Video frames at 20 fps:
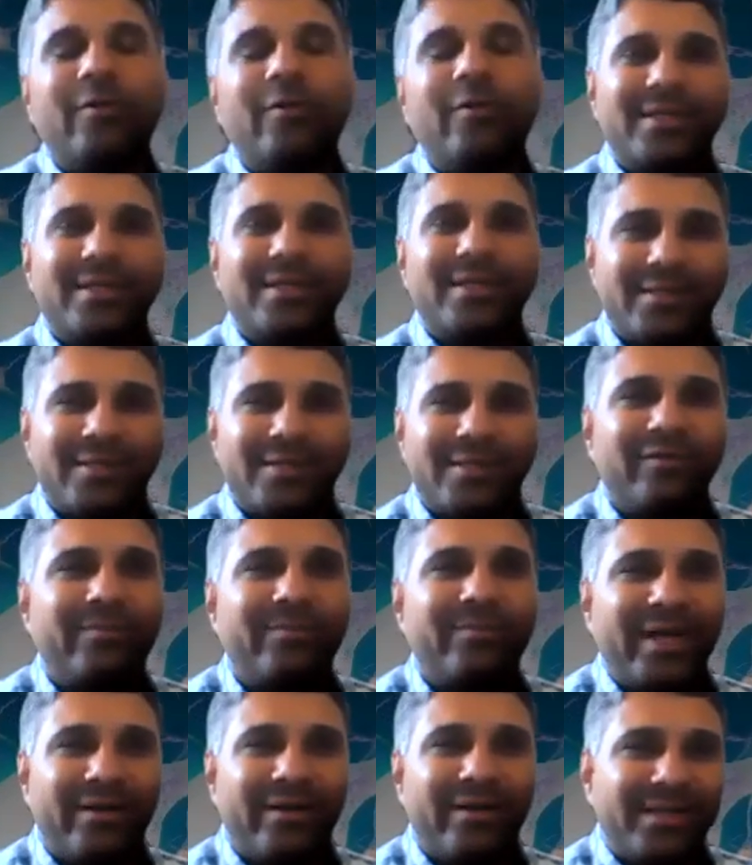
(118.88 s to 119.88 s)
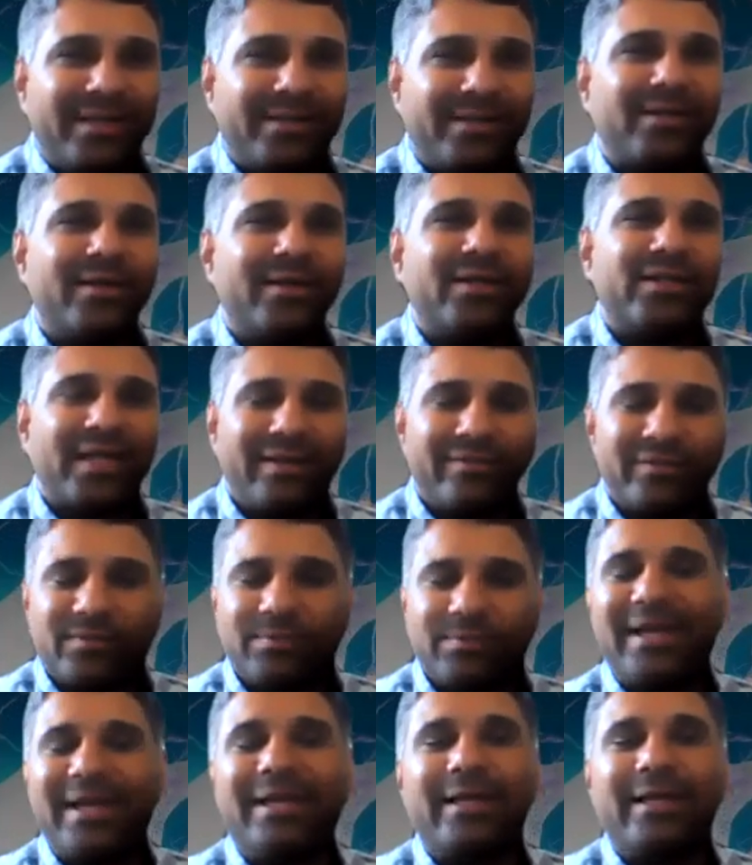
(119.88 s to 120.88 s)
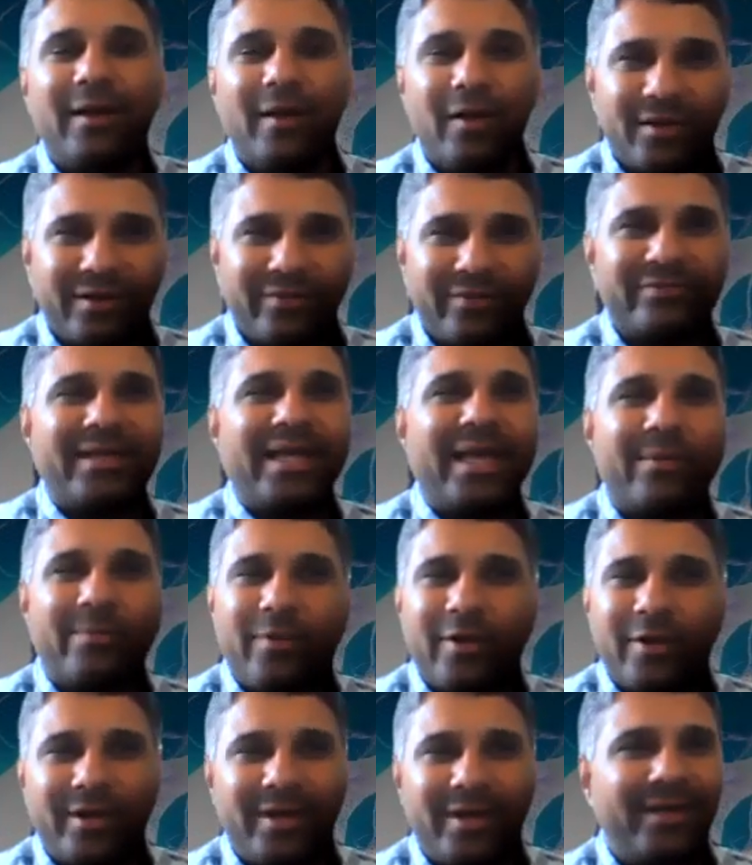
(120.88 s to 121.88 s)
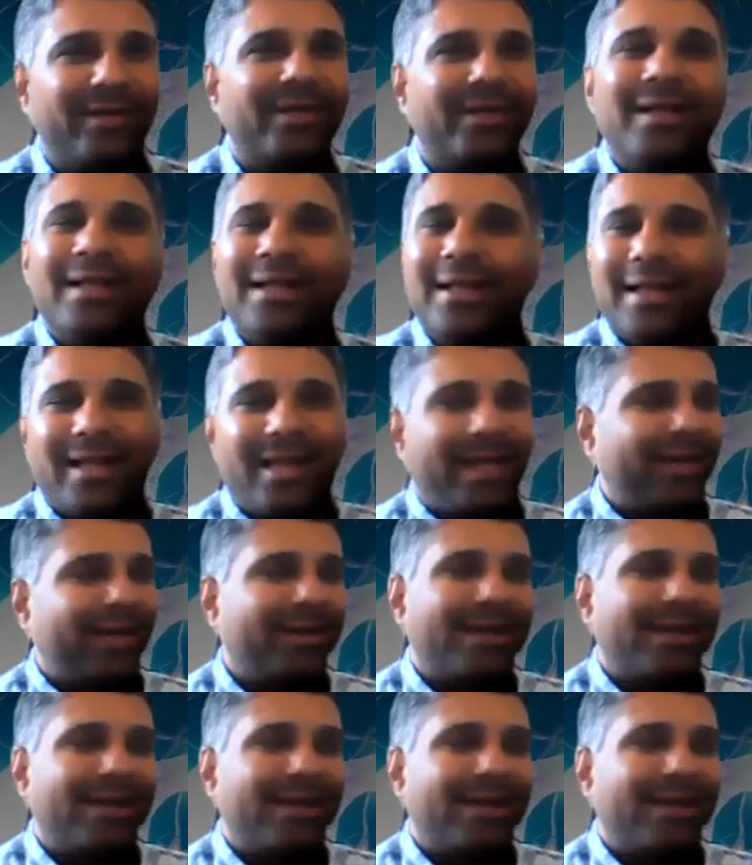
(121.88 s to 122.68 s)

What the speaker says: focuses of my research, and I've spent a lot of time on it. I'm